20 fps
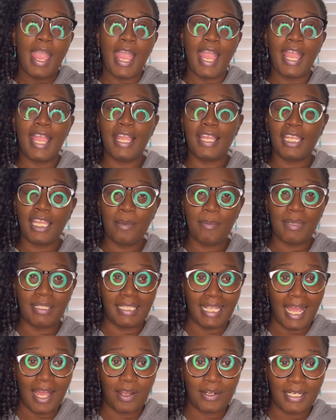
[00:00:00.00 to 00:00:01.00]
and Kimmy
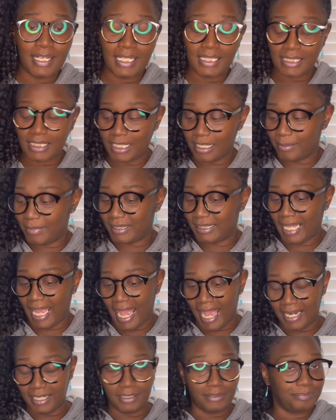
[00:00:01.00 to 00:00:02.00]
down there to the
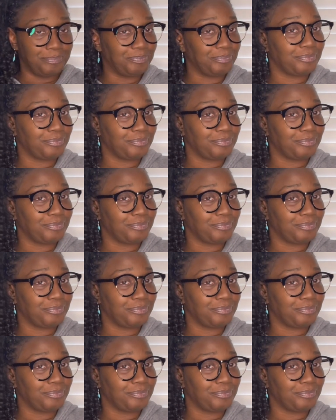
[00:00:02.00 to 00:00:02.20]
Madonna.